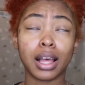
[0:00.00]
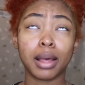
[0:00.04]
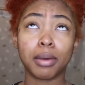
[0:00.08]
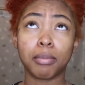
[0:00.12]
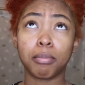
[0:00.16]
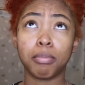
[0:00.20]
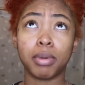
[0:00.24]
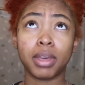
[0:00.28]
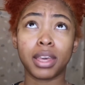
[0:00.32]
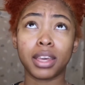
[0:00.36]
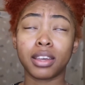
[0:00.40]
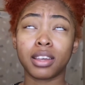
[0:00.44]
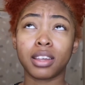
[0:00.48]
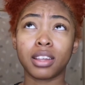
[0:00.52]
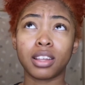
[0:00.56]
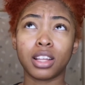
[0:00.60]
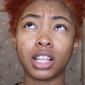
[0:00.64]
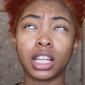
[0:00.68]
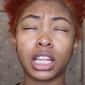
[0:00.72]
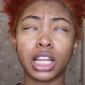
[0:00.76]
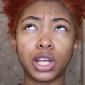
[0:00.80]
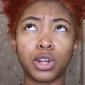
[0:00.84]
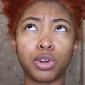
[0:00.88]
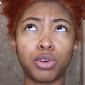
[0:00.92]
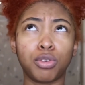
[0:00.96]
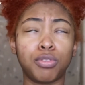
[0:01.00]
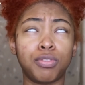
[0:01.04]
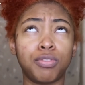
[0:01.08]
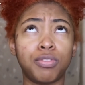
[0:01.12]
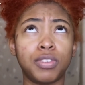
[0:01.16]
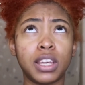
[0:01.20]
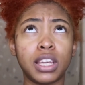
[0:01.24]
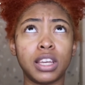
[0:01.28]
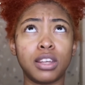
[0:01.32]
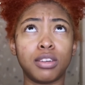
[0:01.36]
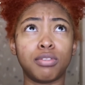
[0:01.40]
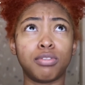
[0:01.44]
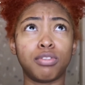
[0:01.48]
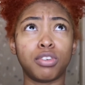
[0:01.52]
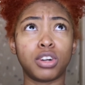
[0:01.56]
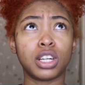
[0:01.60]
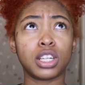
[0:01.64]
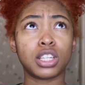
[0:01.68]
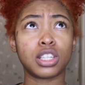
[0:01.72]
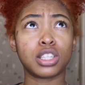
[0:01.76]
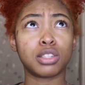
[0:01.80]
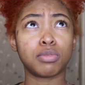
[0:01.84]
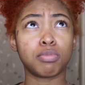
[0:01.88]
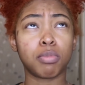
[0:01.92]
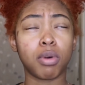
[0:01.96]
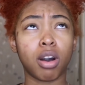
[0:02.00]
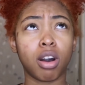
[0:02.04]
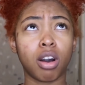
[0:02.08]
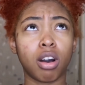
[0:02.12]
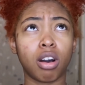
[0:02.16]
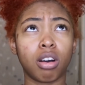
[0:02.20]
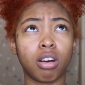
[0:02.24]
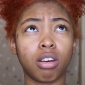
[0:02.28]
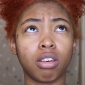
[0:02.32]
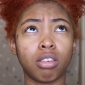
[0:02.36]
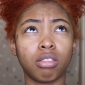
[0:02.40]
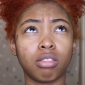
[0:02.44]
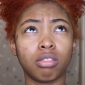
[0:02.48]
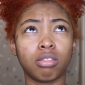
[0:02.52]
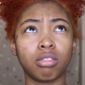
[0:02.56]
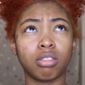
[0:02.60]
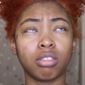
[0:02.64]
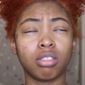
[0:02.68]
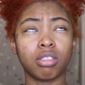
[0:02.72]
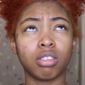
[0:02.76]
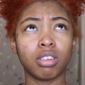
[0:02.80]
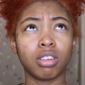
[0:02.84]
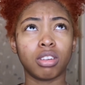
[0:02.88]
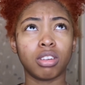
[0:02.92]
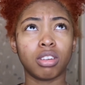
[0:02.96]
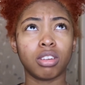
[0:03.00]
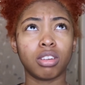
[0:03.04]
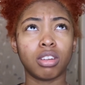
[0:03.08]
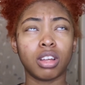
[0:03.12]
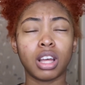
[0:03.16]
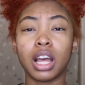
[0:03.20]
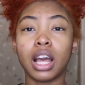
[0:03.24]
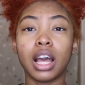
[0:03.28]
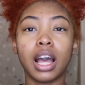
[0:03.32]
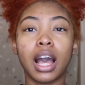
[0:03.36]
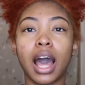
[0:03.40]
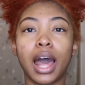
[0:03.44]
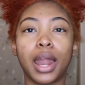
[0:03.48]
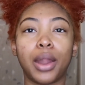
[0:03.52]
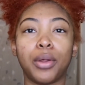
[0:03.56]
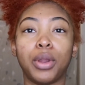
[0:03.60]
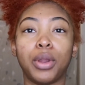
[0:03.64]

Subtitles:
Big little feat for a small, I don't